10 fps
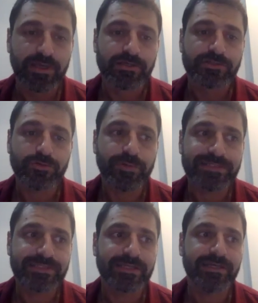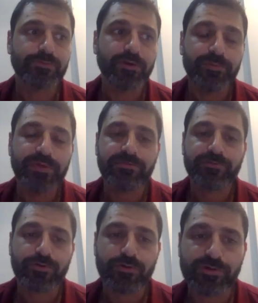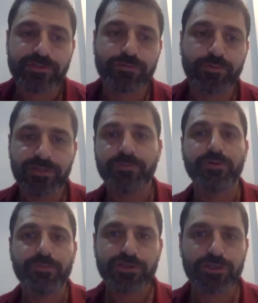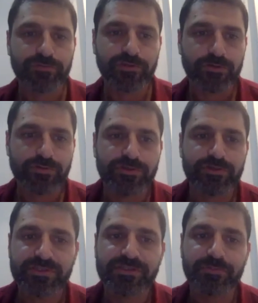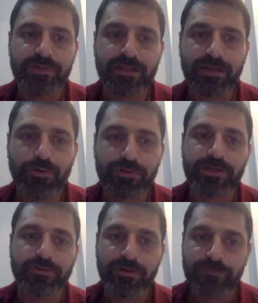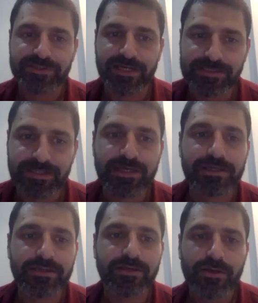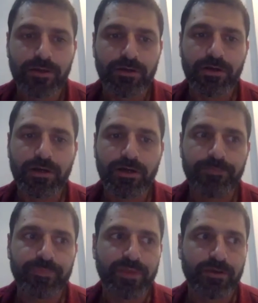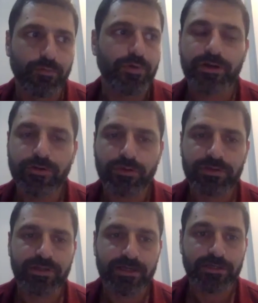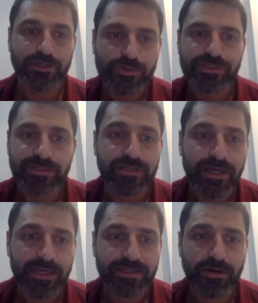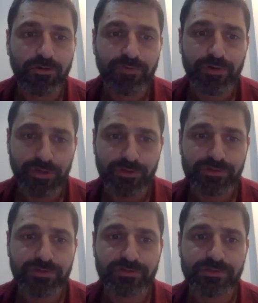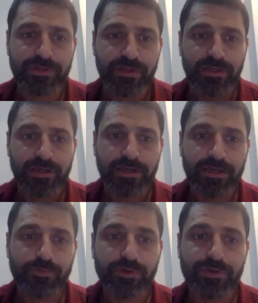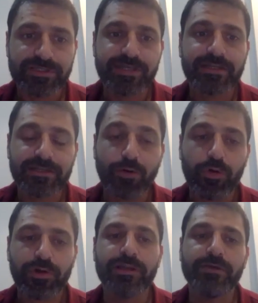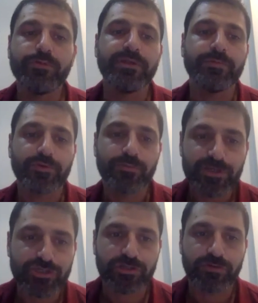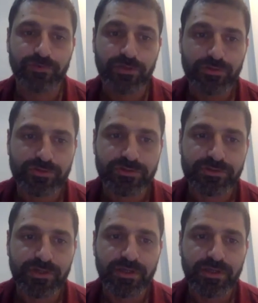So basically it will be, of course, with the permission of the user, and something that I want to emphasize again. We are not like using the data of our users. We will send it only with the permission of the users.